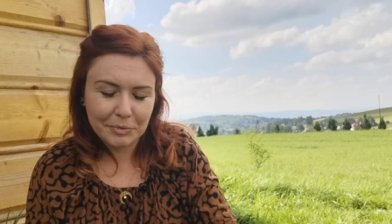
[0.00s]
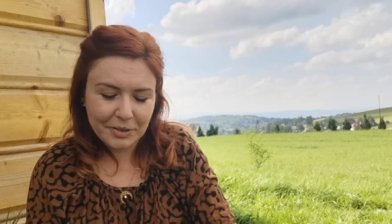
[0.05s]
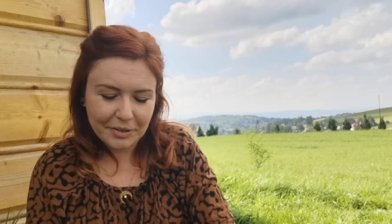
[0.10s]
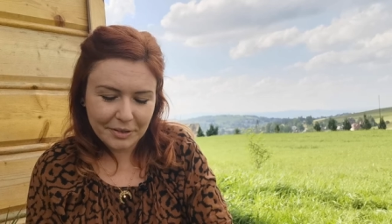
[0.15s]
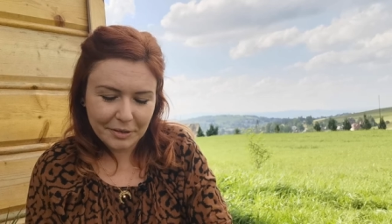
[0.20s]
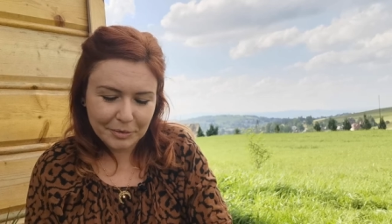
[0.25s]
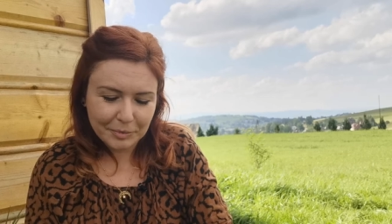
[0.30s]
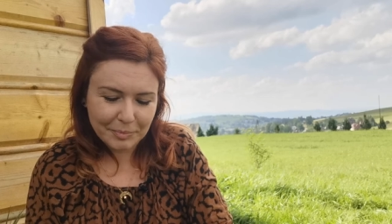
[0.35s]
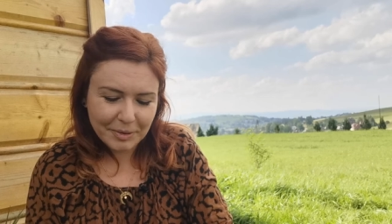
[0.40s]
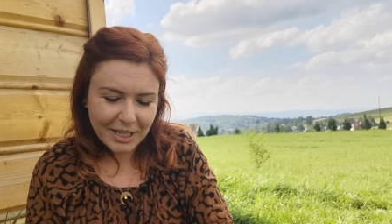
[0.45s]

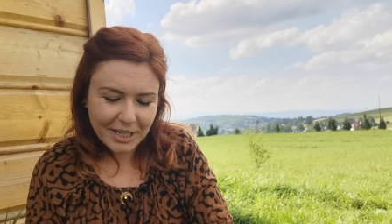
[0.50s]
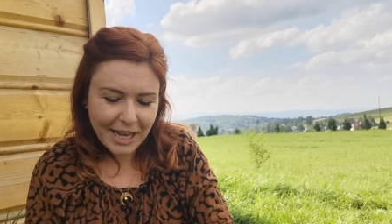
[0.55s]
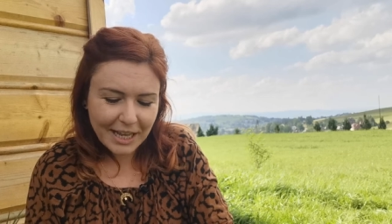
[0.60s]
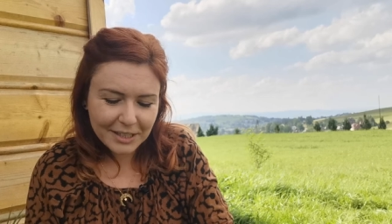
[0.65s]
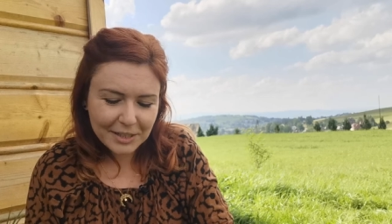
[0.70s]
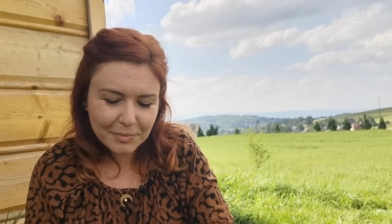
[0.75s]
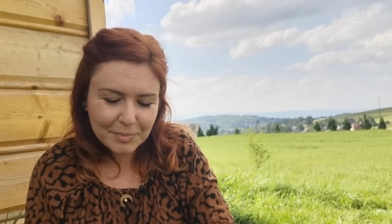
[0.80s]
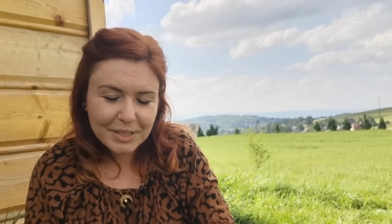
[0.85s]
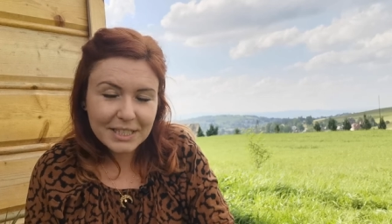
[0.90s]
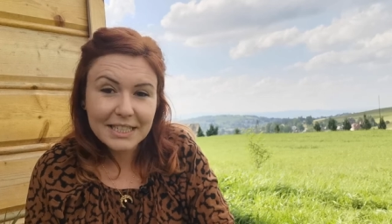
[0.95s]
without my
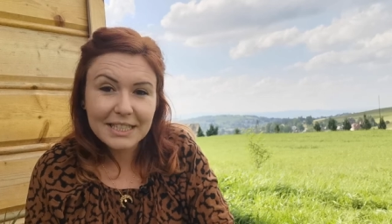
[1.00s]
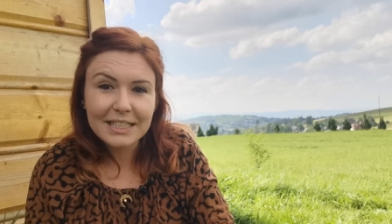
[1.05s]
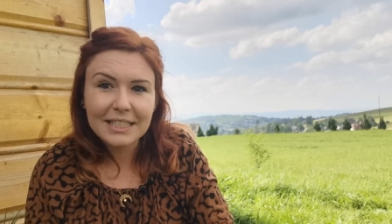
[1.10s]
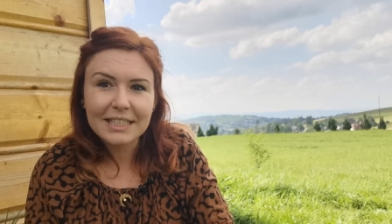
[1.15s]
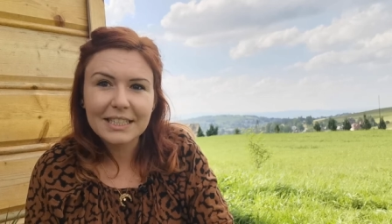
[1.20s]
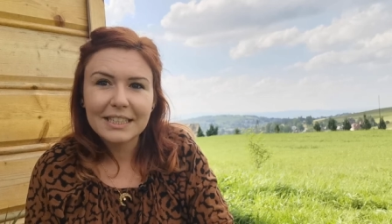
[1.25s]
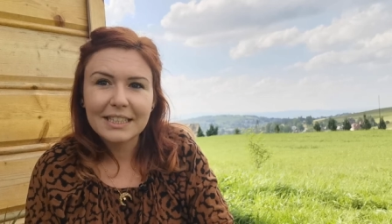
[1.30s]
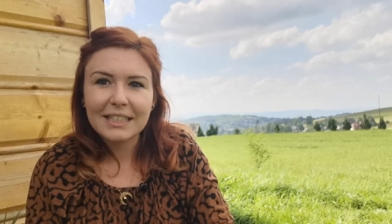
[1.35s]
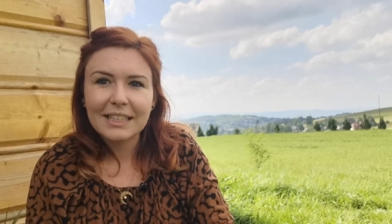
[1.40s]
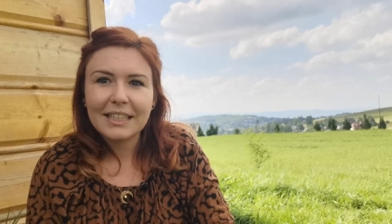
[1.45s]
husband
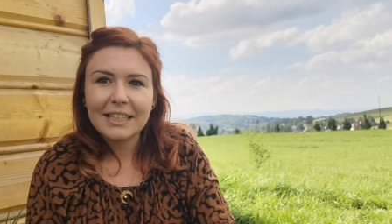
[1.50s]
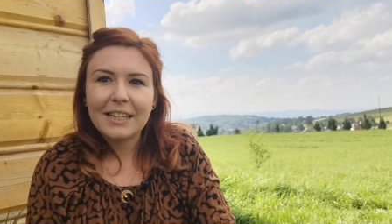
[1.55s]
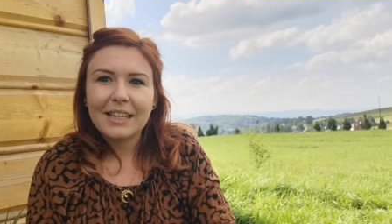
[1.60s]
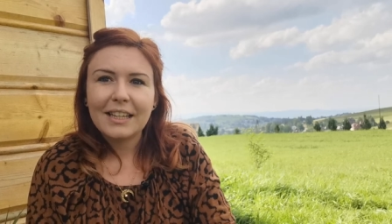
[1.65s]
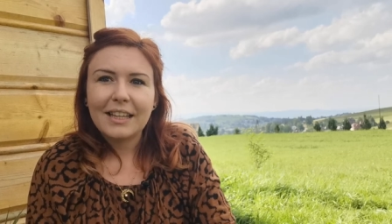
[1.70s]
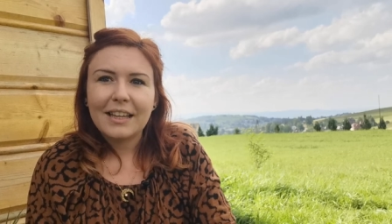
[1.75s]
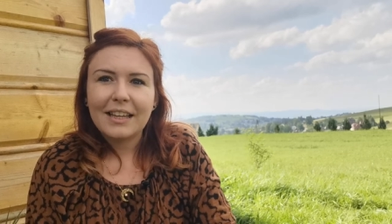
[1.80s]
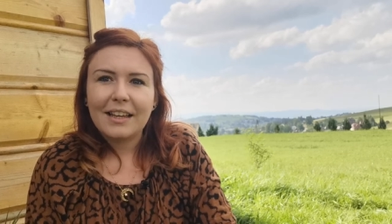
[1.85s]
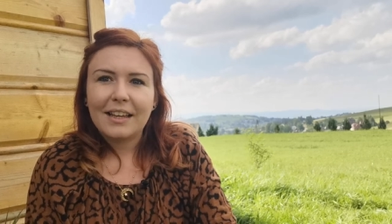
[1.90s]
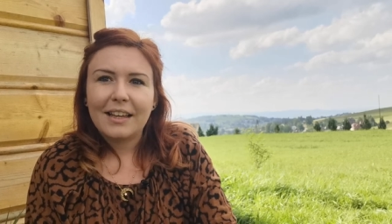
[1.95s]

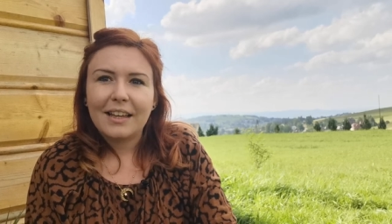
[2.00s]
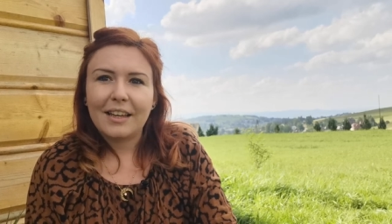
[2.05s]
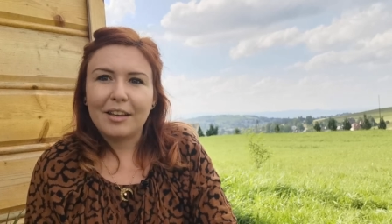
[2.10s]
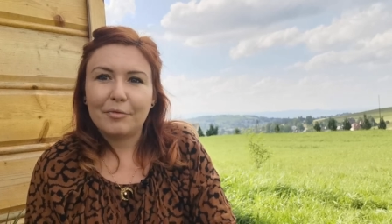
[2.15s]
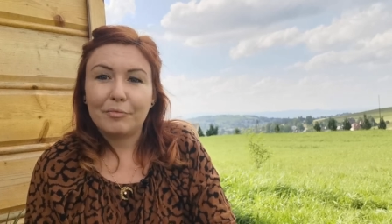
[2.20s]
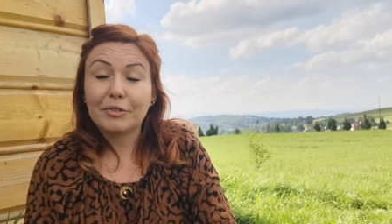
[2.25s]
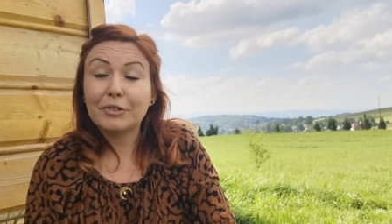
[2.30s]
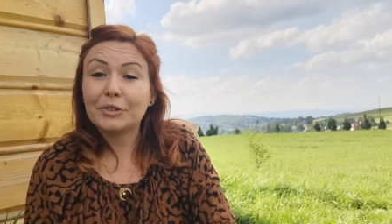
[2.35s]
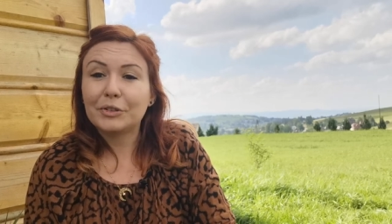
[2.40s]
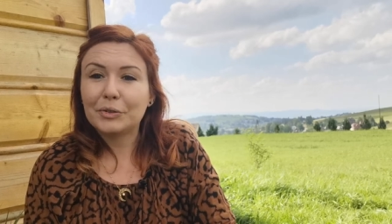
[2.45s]
uh,
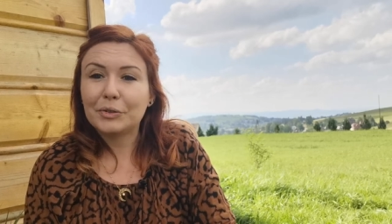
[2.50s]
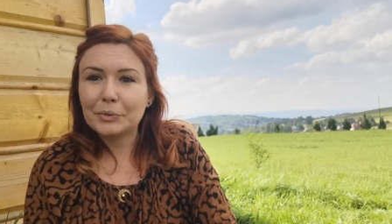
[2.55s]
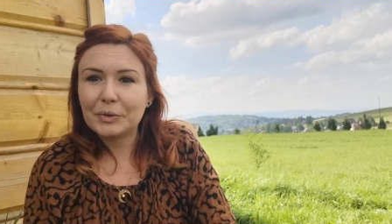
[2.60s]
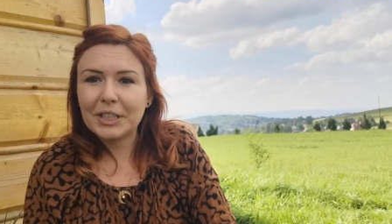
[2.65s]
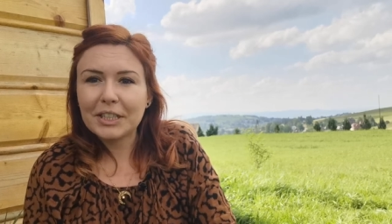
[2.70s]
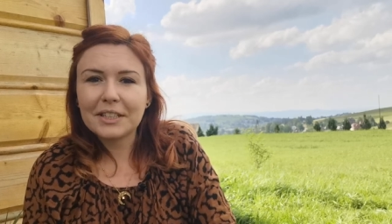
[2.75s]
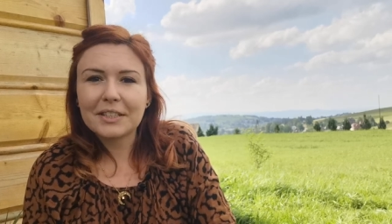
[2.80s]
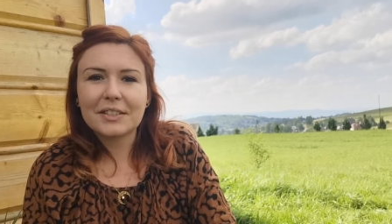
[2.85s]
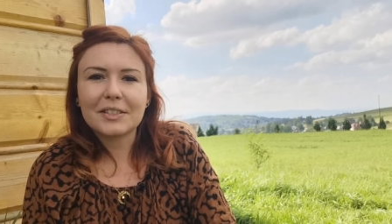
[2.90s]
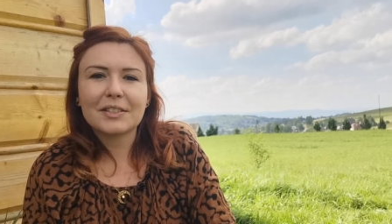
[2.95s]
for two
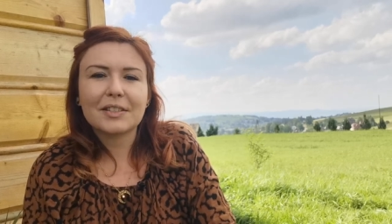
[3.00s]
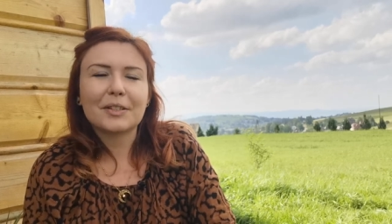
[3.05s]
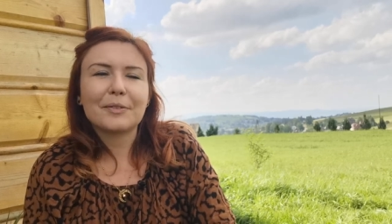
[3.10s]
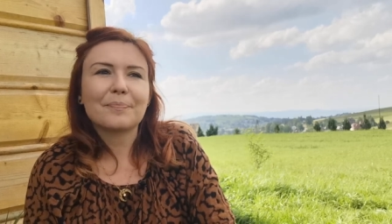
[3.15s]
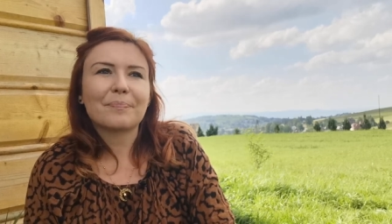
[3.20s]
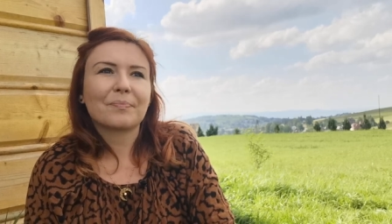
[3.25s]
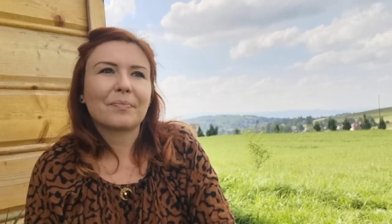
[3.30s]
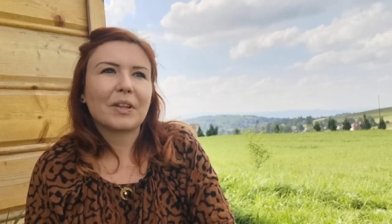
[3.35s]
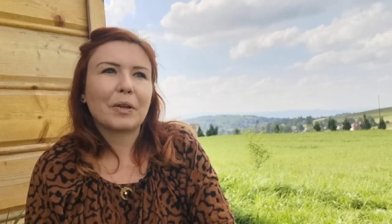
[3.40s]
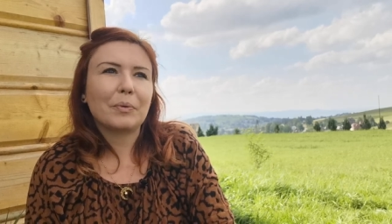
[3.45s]
weeks.
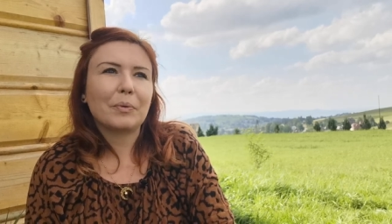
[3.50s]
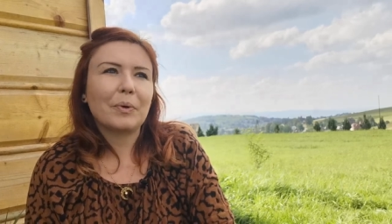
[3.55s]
